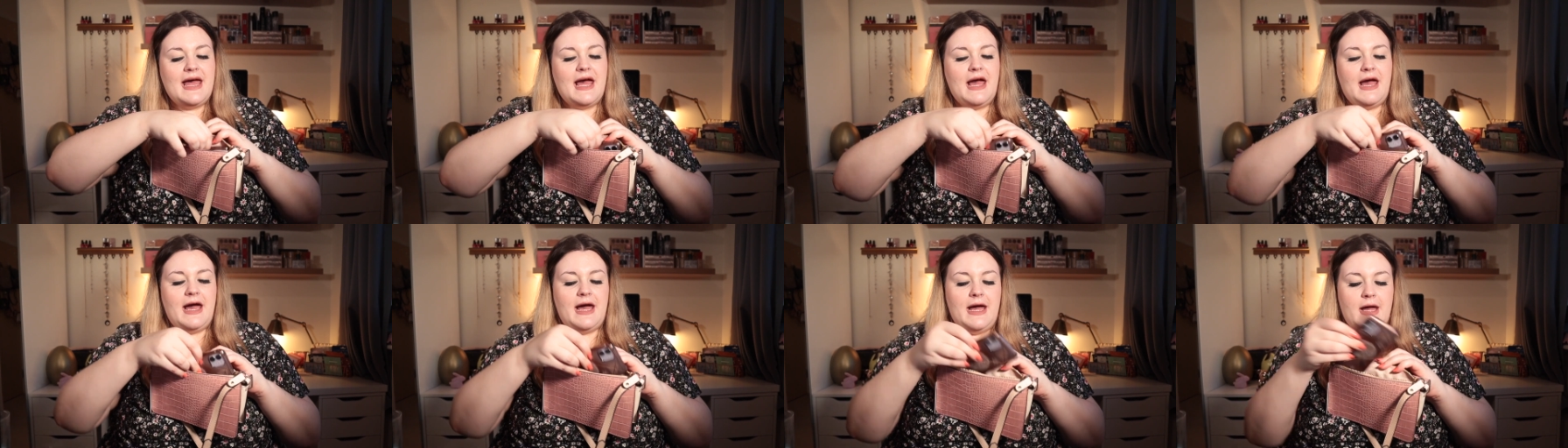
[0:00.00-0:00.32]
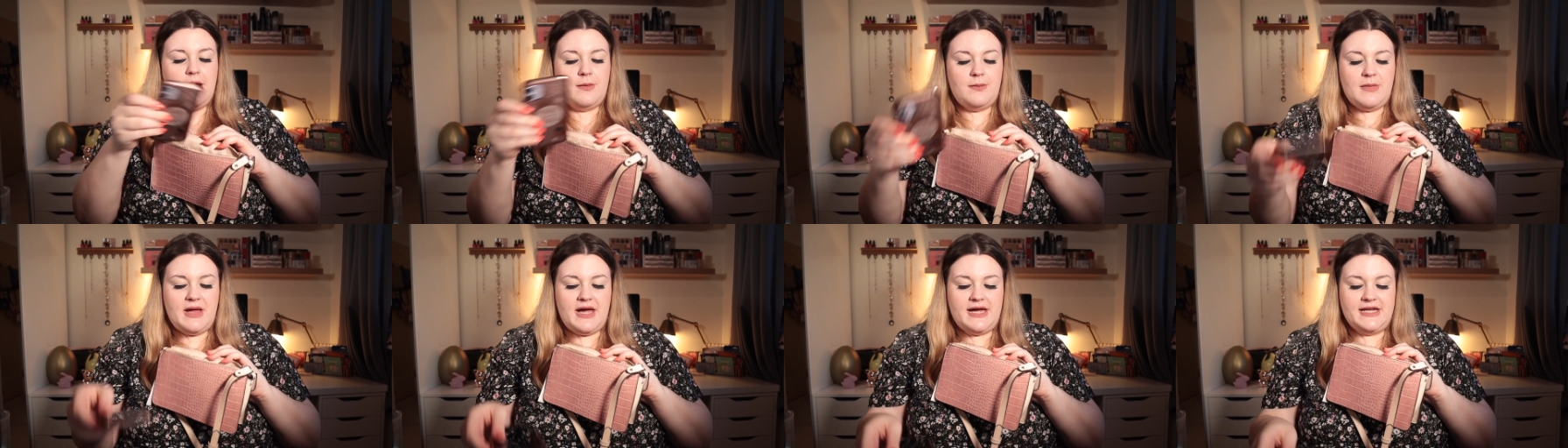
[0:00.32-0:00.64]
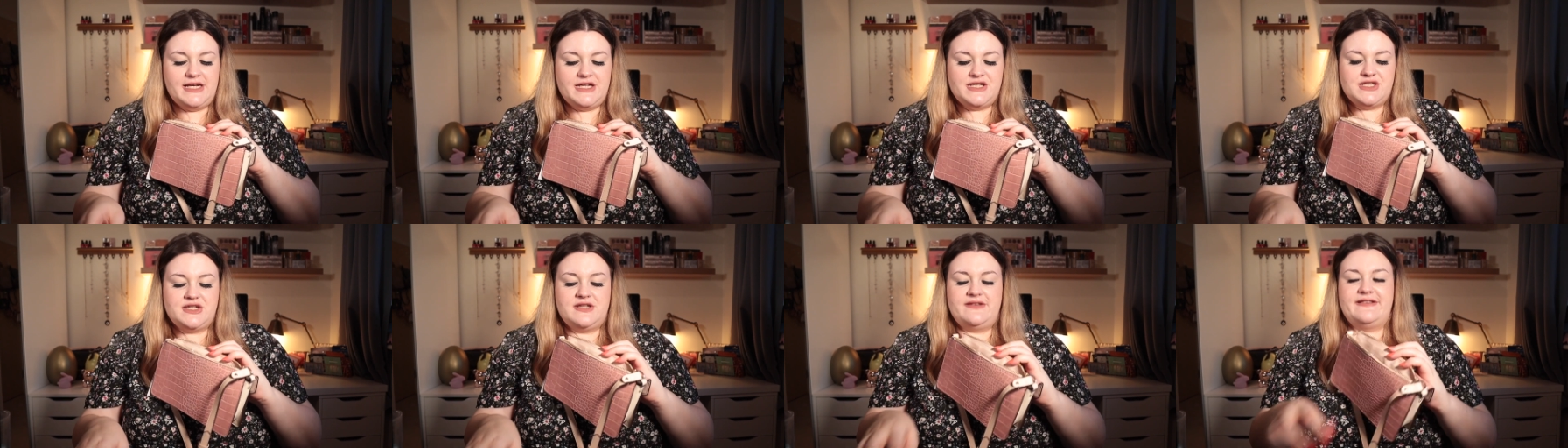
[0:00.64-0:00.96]
Um,
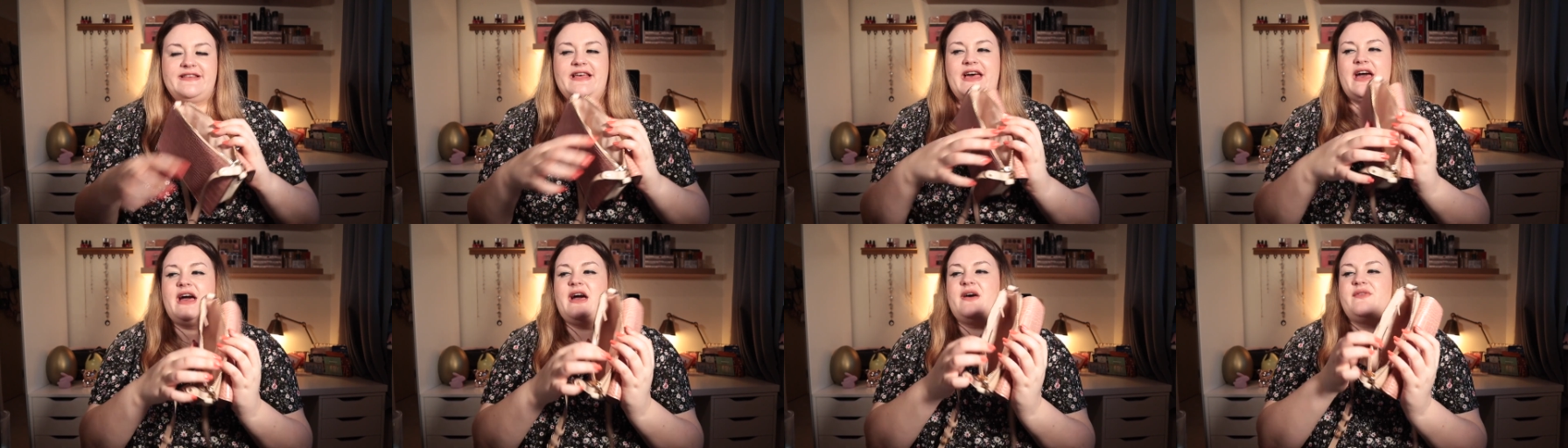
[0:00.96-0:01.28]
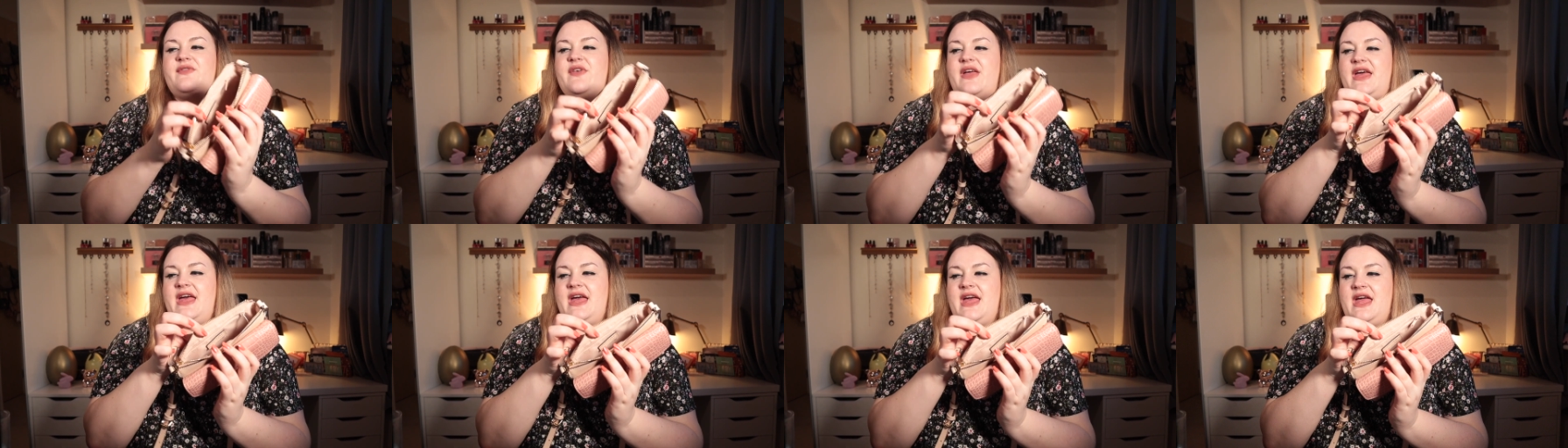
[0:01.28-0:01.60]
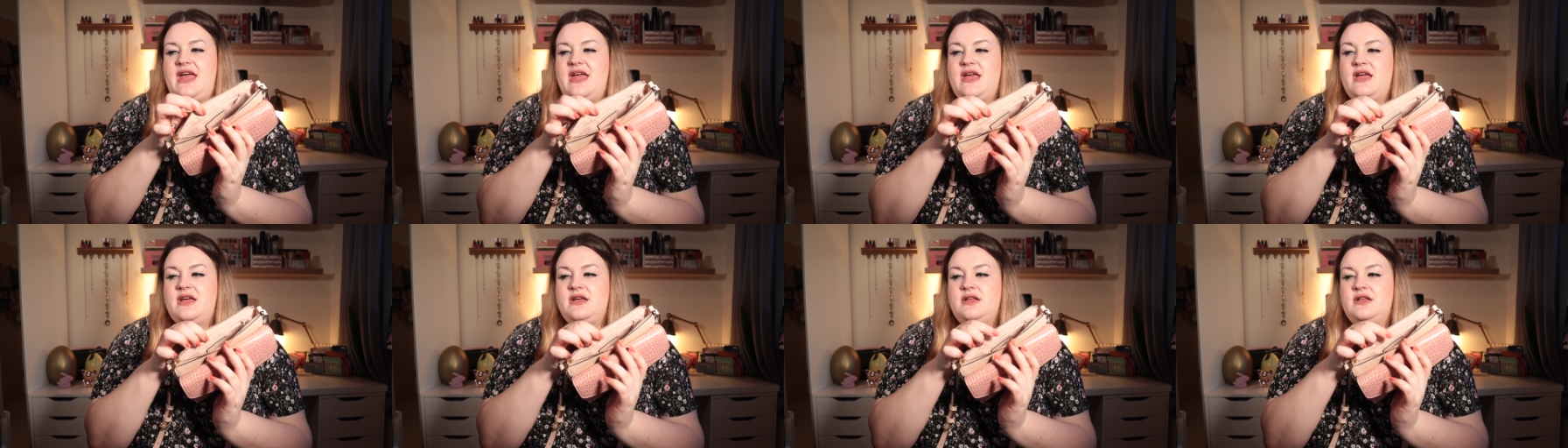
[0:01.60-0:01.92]
and it does have
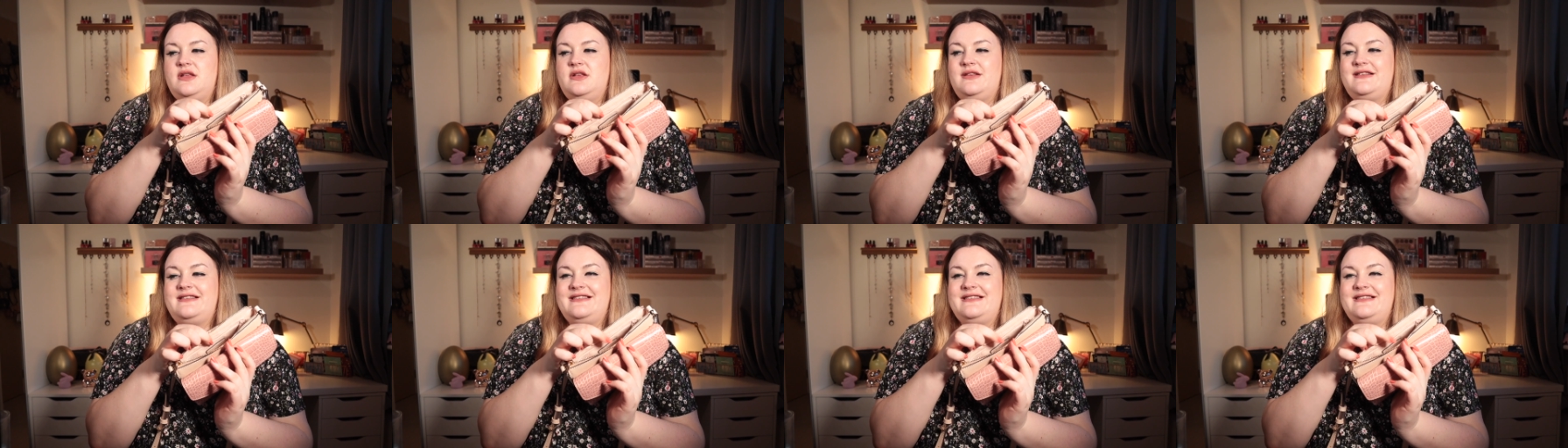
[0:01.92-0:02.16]
a